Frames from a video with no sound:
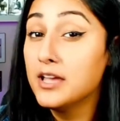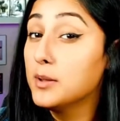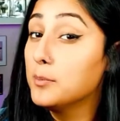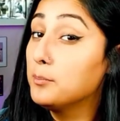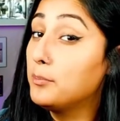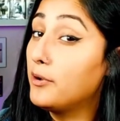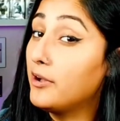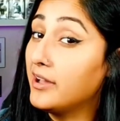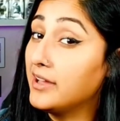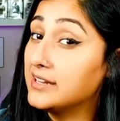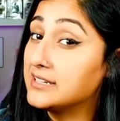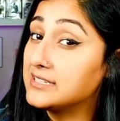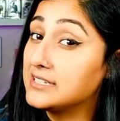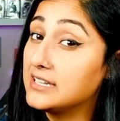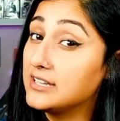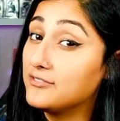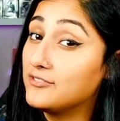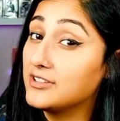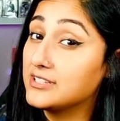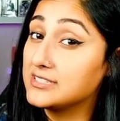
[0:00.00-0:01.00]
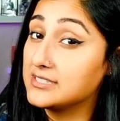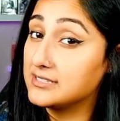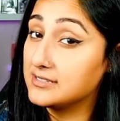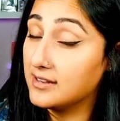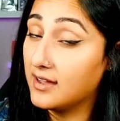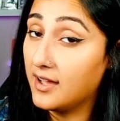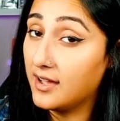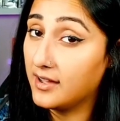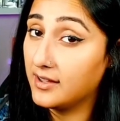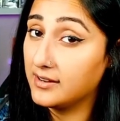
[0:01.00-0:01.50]
But if it's
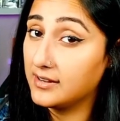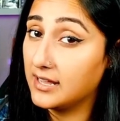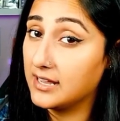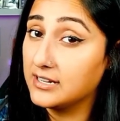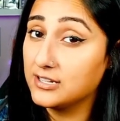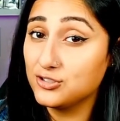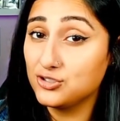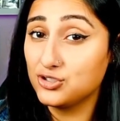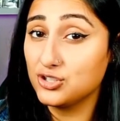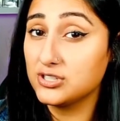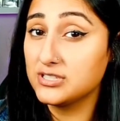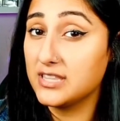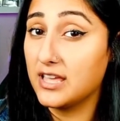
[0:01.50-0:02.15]
not, and it's just